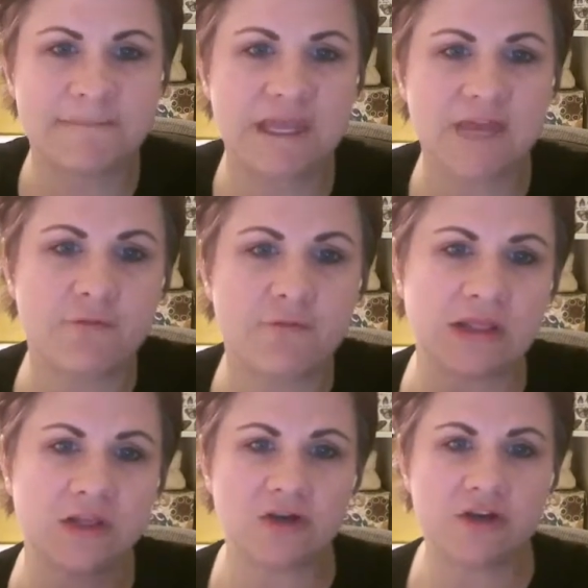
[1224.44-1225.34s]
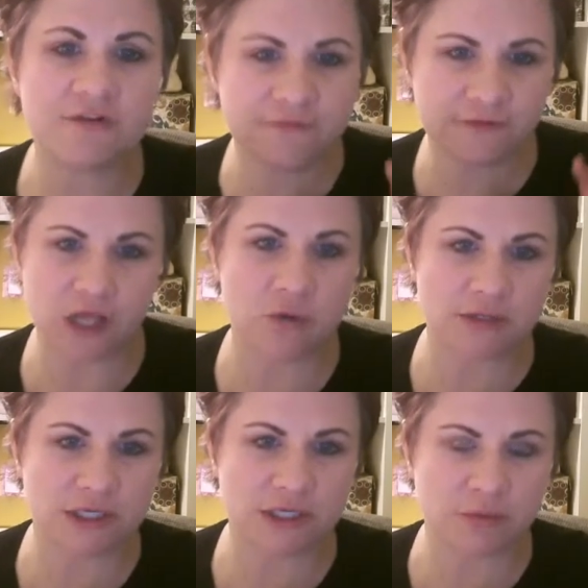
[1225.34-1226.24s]
If we learn to flow a
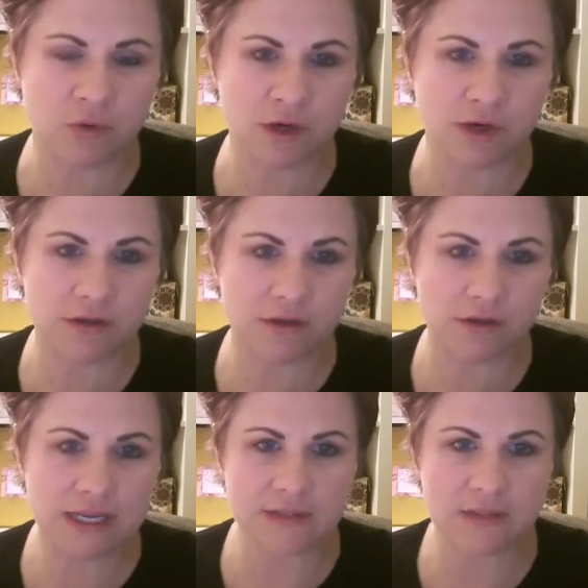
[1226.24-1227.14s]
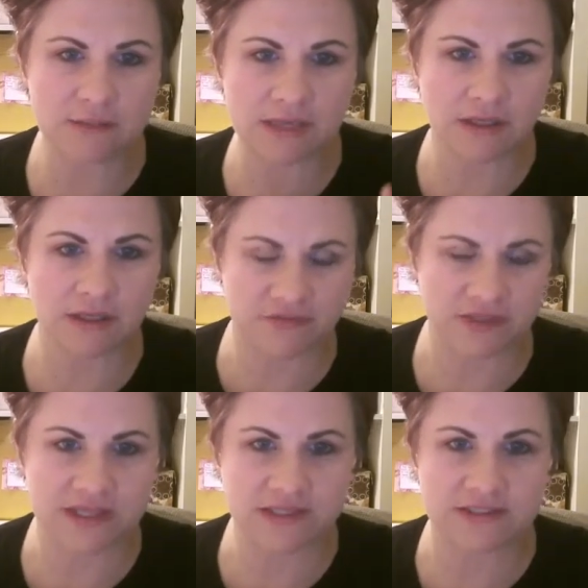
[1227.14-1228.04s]
little more in the middle of
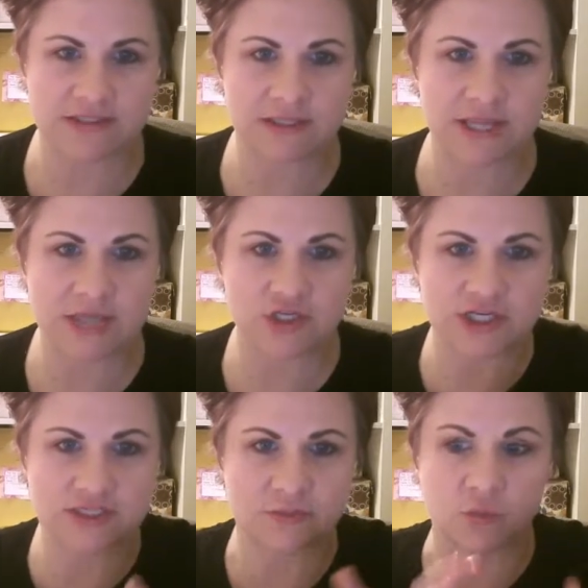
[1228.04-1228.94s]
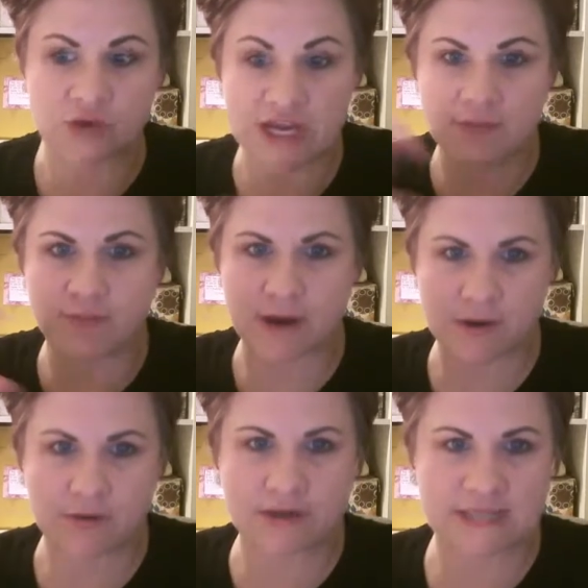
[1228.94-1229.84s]
things and just
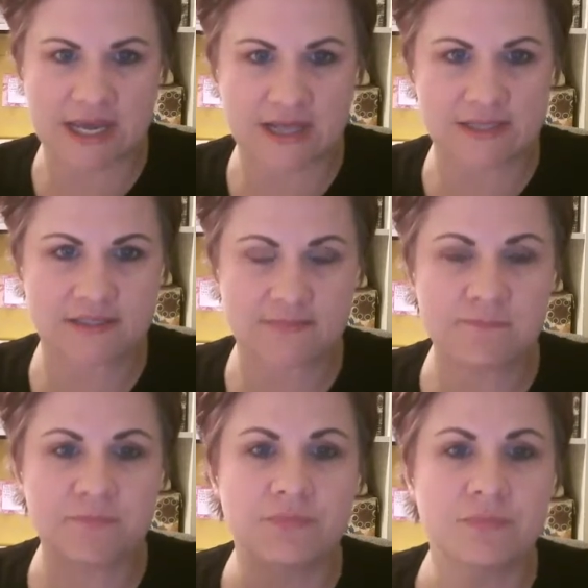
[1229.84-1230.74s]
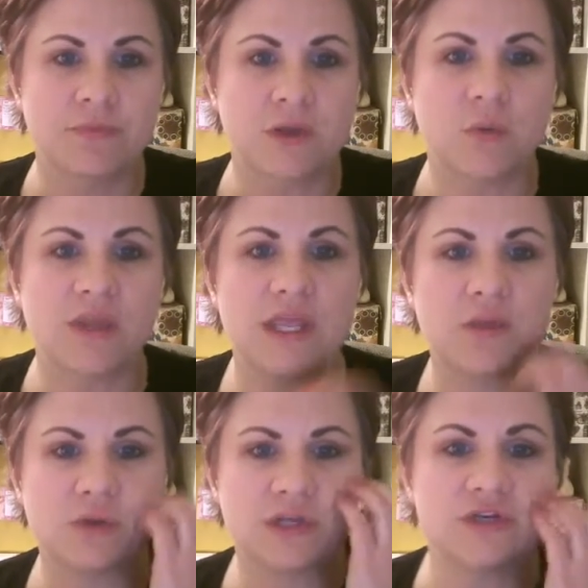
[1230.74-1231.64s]
reprioritize, we
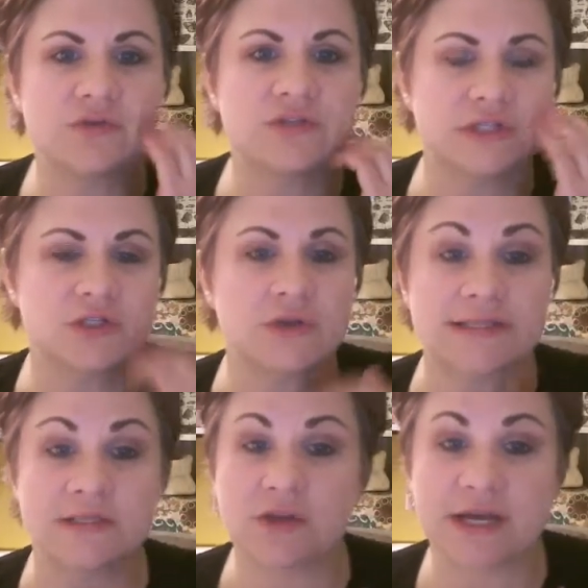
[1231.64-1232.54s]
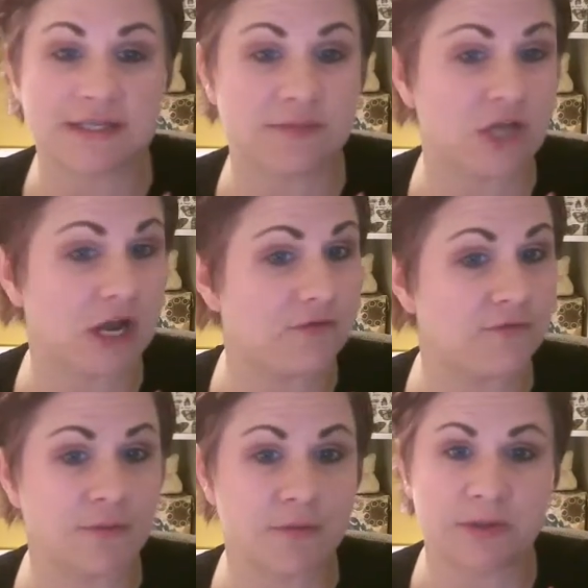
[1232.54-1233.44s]
reduce the stress. And you guys, I'm talking
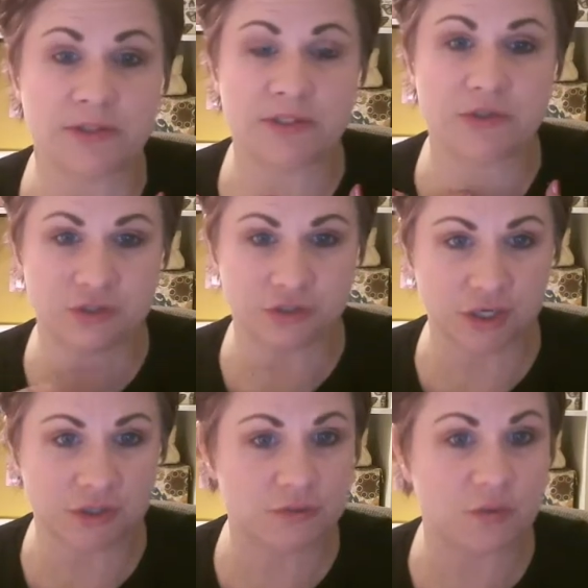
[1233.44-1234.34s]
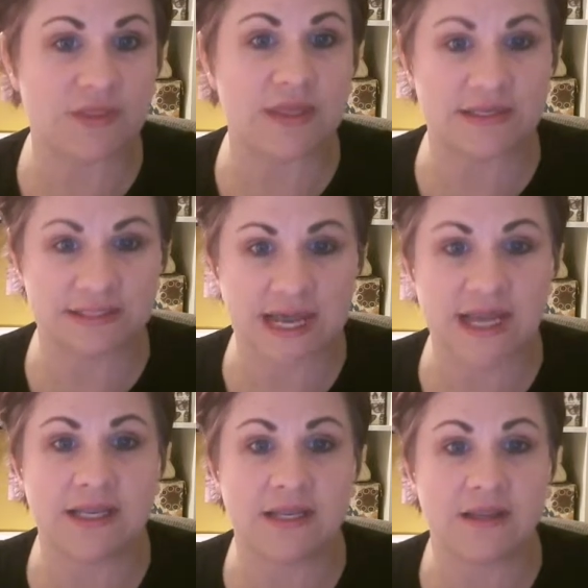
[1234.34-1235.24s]
from a person who struggles with
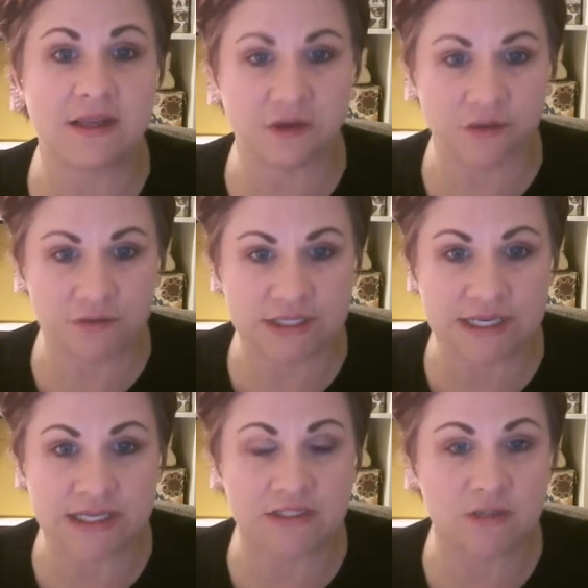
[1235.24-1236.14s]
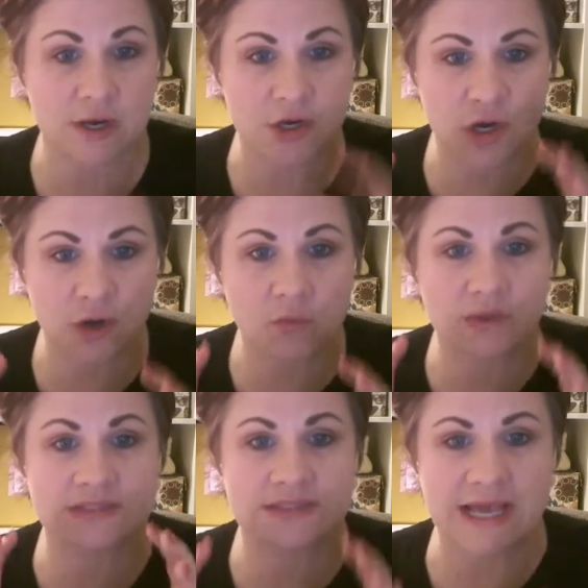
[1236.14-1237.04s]
anxiety and OCD. So I know what
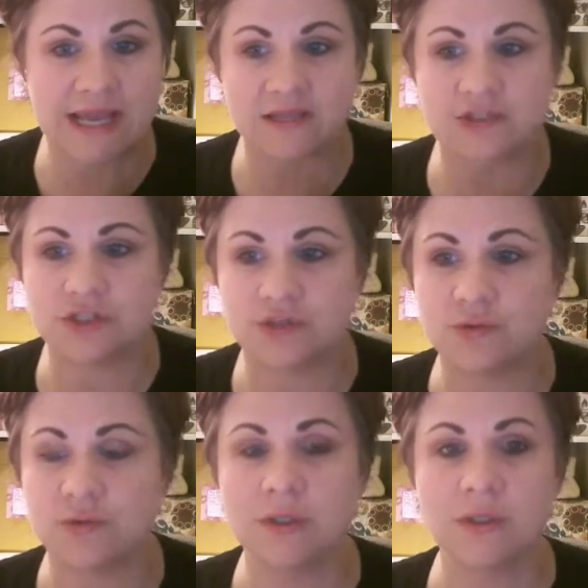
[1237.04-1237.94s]
it's like to